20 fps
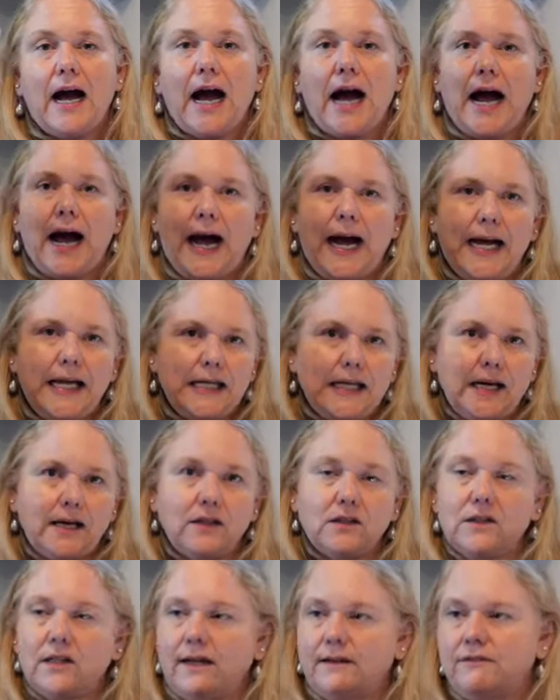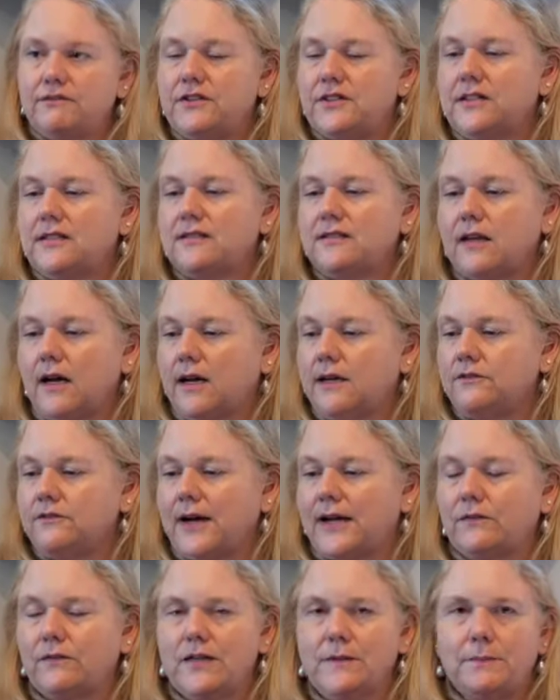I love this stuff.
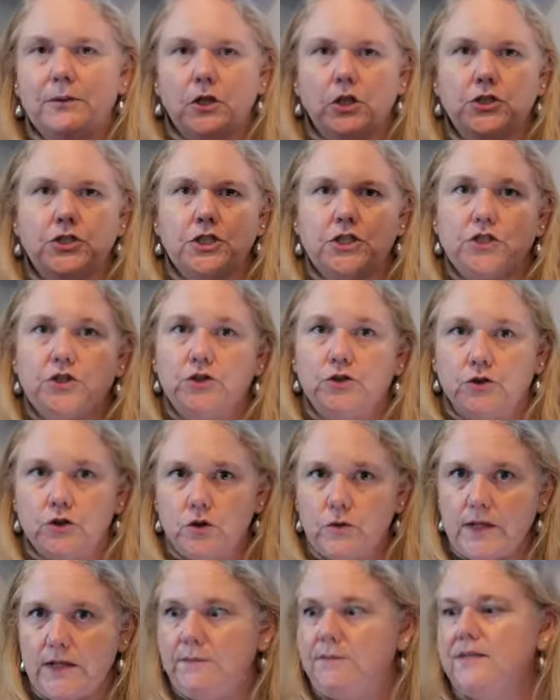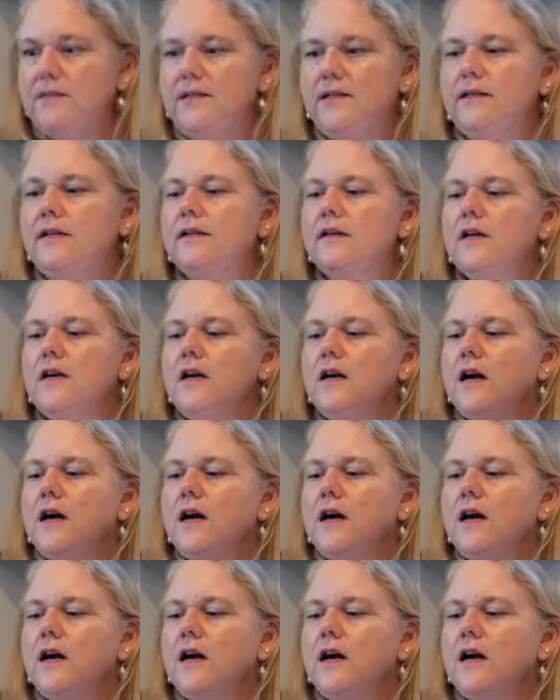I repurchased through Ipsy.